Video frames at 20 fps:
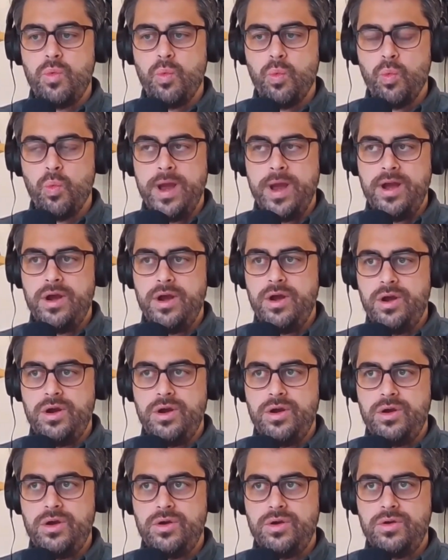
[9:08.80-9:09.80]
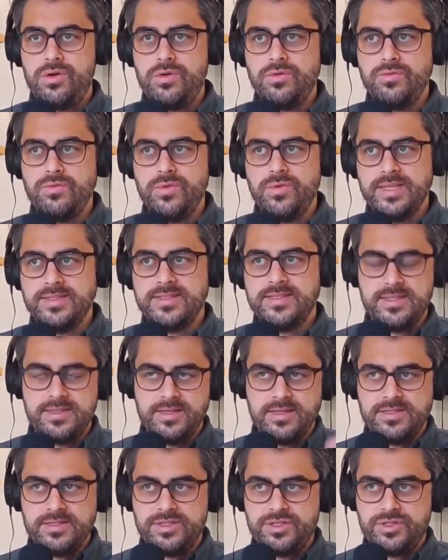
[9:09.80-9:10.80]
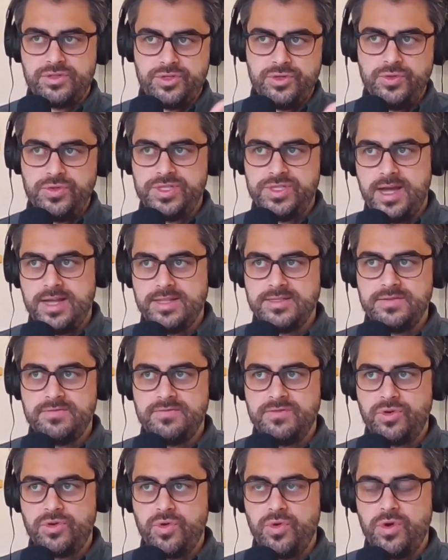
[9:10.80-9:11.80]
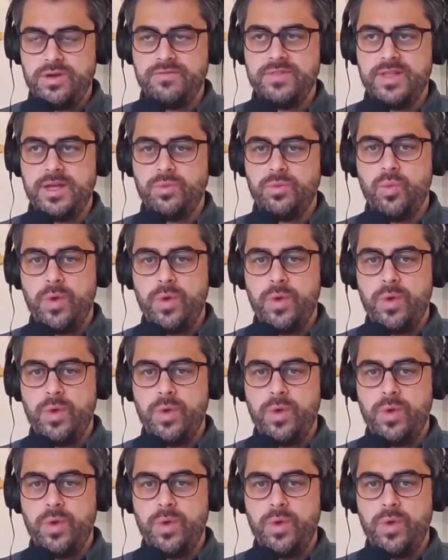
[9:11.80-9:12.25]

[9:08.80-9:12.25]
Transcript: where it's two sides of the coin of like,